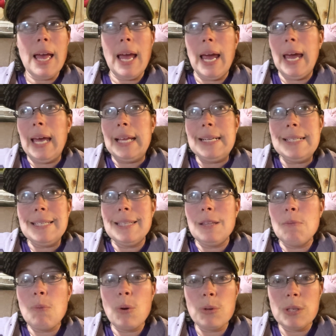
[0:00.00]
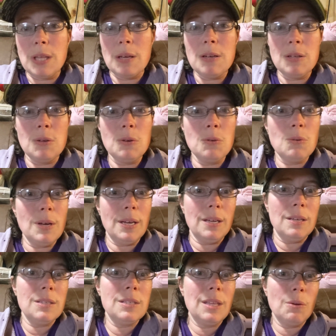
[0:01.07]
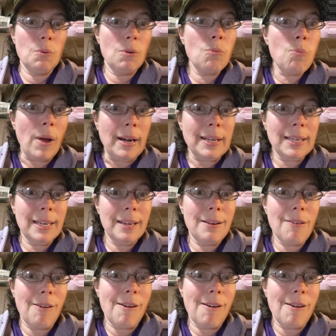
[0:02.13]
And the most they do is they will run a kid